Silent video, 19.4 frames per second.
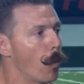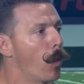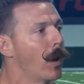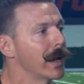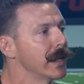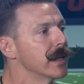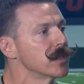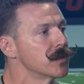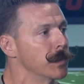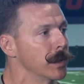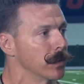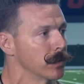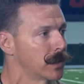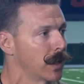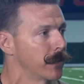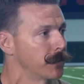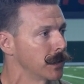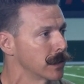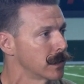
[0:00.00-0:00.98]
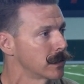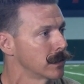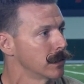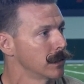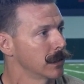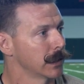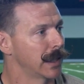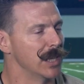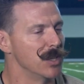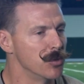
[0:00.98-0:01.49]
what is mental toughness?
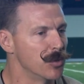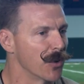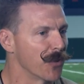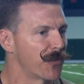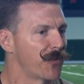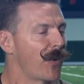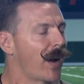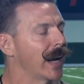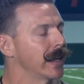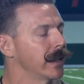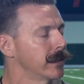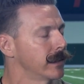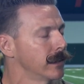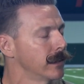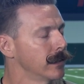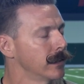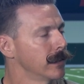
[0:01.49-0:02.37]
Can you define it?